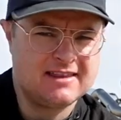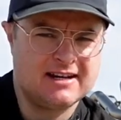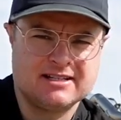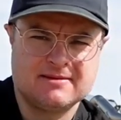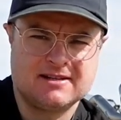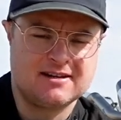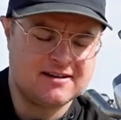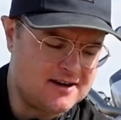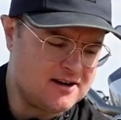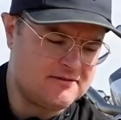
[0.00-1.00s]
and then I spent a
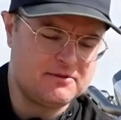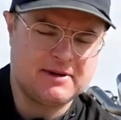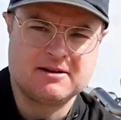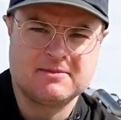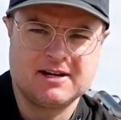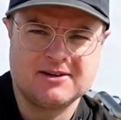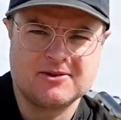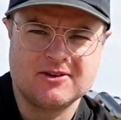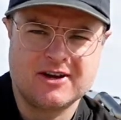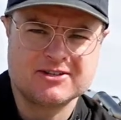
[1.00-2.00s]
god-awful amount of money to
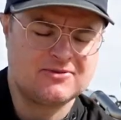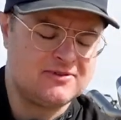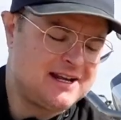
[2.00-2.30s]
go to law school,